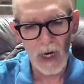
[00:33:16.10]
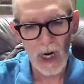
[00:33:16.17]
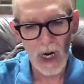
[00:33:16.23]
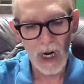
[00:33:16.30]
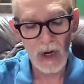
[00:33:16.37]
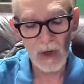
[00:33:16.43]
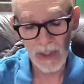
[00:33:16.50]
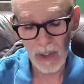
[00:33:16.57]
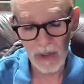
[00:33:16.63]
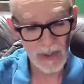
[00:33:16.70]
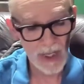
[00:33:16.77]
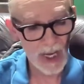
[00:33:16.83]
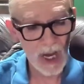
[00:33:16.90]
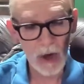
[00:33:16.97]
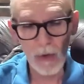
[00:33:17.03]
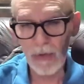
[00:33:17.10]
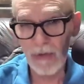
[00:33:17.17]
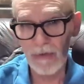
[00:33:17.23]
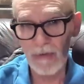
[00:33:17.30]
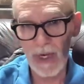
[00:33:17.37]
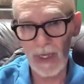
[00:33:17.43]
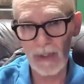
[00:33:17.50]
The health
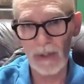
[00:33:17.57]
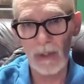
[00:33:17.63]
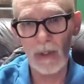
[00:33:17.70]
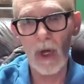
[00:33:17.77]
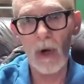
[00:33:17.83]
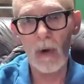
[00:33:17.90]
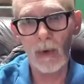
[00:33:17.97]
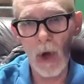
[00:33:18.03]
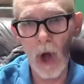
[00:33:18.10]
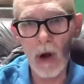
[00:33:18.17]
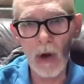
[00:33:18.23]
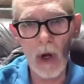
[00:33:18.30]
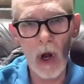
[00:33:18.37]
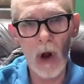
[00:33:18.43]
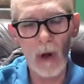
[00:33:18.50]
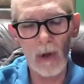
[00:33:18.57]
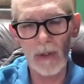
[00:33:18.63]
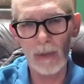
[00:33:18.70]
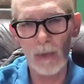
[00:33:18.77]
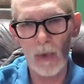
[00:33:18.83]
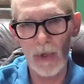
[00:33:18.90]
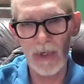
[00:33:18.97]
effects alone, alcohol
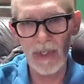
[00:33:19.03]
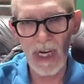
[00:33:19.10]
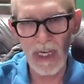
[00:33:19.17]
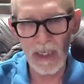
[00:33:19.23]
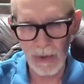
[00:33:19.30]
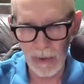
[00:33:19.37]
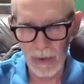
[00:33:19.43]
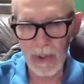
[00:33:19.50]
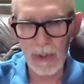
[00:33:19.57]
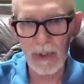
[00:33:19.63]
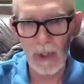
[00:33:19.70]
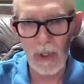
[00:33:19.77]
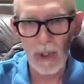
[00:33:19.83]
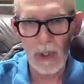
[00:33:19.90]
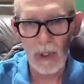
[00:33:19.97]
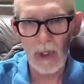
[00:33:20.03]
is more dangerous